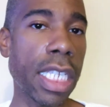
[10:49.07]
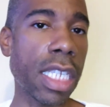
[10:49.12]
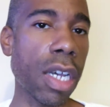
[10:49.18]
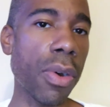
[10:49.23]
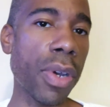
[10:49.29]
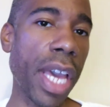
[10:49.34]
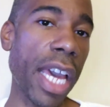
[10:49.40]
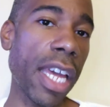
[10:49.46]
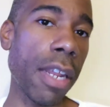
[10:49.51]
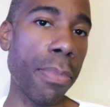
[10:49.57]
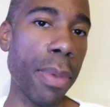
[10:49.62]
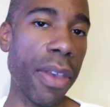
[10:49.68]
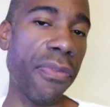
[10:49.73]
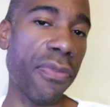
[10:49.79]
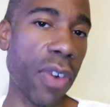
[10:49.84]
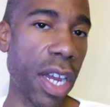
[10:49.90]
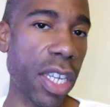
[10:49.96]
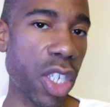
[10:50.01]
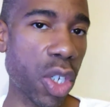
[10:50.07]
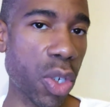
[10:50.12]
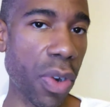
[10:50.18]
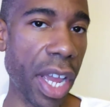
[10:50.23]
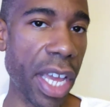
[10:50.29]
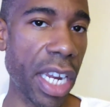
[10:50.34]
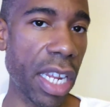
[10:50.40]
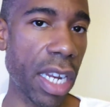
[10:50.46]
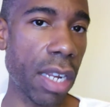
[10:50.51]
It's okay to be
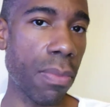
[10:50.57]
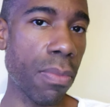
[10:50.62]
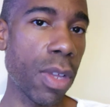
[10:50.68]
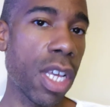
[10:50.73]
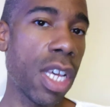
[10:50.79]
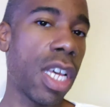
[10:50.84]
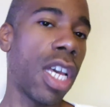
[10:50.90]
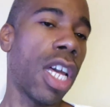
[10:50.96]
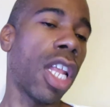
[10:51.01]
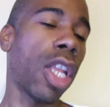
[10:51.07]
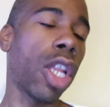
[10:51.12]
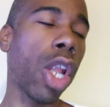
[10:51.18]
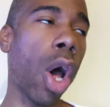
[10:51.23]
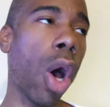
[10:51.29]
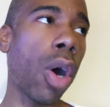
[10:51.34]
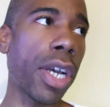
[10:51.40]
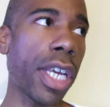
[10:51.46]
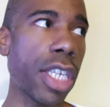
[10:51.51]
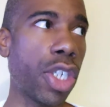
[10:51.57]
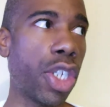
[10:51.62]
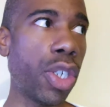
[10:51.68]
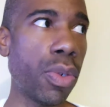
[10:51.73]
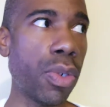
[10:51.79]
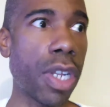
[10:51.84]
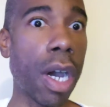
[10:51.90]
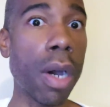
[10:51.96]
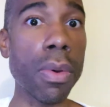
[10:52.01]
frustrated, long
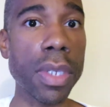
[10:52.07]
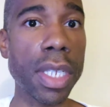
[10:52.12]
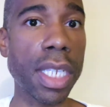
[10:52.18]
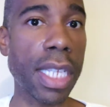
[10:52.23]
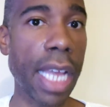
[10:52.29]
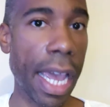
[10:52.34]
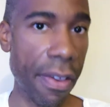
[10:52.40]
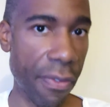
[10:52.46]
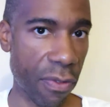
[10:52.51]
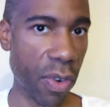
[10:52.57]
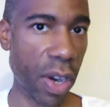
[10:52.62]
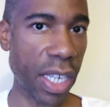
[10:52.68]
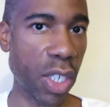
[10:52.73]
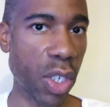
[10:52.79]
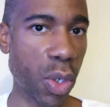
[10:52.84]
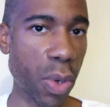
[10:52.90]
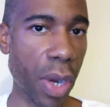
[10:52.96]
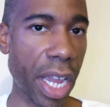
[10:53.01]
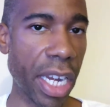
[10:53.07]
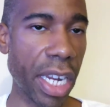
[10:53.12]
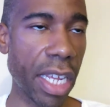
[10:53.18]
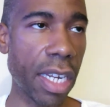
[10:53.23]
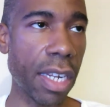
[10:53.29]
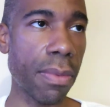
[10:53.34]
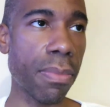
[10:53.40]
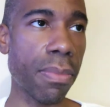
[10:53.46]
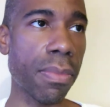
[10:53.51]
as you don't stay
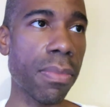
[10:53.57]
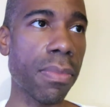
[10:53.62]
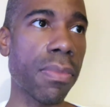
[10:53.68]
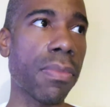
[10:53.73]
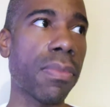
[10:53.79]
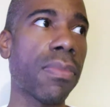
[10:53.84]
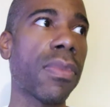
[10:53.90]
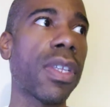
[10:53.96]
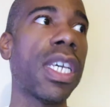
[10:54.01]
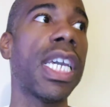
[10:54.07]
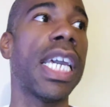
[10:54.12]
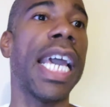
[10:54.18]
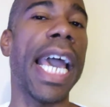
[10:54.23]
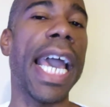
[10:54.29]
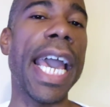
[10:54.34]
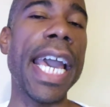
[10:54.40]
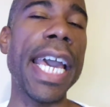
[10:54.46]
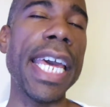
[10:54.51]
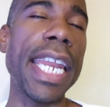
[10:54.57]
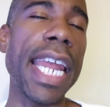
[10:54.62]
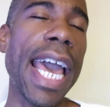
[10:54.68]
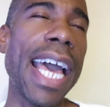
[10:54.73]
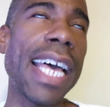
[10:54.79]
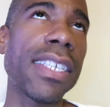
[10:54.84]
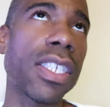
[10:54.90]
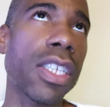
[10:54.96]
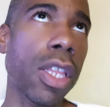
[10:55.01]
frustrated.
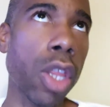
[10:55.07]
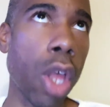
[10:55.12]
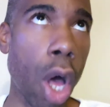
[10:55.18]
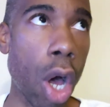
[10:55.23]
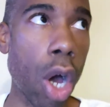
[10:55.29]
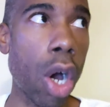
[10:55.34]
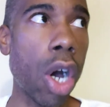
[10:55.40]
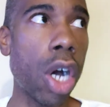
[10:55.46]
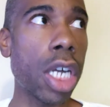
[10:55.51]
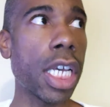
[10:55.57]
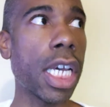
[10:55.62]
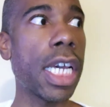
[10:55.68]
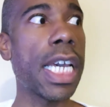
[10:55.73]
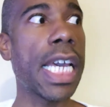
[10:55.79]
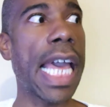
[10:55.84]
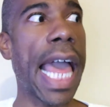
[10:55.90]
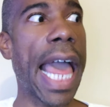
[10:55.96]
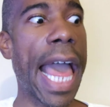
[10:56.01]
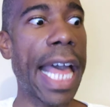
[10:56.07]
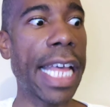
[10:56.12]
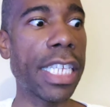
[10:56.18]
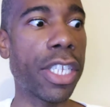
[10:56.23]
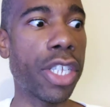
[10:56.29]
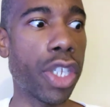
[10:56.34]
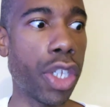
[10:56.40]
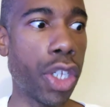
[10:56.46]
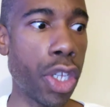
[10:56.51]
And as long
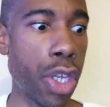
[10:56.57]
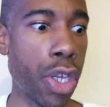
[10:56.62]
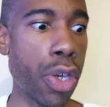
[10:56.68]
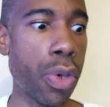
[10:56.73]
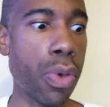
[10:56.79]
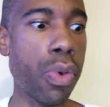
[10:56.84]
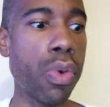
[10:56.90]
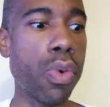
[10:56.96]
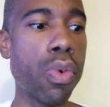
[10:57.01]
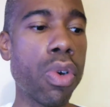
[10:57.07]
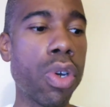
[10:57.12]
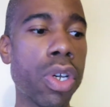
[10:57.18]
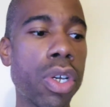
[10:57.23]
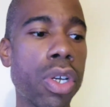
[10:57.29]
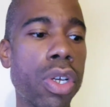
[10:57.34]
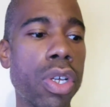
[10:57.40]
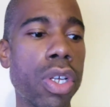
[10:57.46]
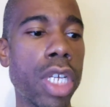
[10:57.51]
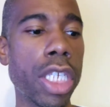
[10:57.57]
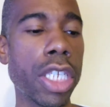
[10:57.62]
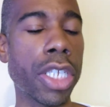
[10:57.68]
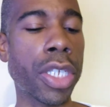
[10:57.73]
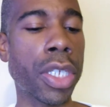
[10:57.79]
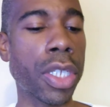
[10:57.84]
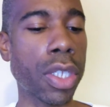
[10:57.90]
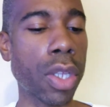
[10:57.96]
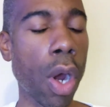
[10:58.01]
as you
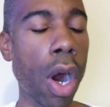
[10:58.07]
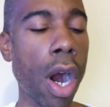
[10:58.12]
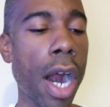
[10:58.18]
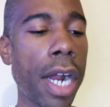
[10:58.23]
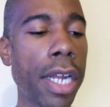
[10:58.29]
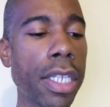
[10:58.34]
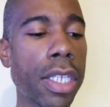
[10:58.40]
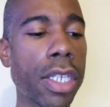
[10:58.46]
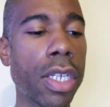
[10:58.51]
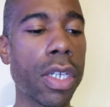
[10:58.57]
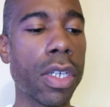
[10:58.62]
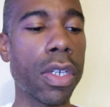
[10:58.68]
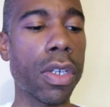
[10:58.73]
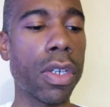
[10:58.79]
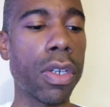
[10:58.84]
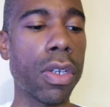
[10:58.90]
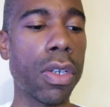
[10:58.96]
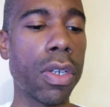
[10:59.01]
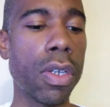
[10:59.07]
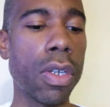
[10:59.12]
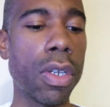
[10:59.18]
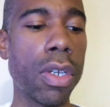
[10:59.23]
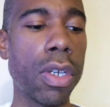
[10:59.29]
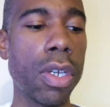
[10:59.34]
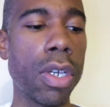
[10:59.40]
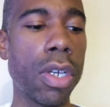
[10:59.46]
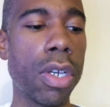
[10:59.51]
start
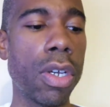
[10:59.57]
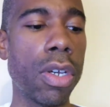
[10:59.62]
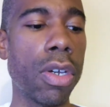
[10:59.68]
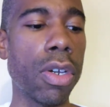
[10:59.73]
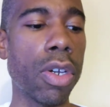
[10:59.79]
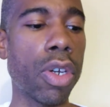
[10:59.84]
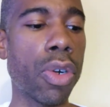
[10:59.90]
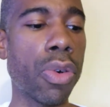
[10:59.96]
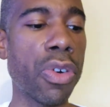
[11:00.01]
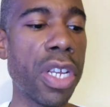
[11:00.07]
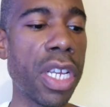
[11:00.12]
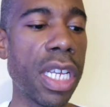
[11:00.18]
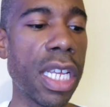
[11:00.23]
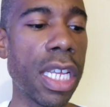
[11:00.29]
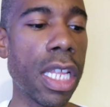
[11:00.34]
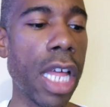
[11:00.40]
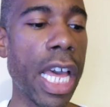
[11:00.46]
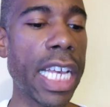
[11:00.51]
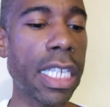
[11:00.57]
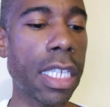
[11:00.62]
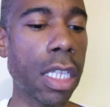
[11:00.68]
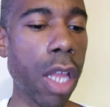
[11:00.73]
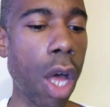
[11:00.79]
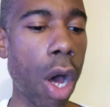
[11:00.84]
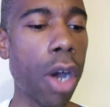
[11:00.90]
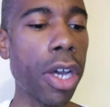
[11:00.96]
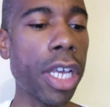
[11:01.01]
create, as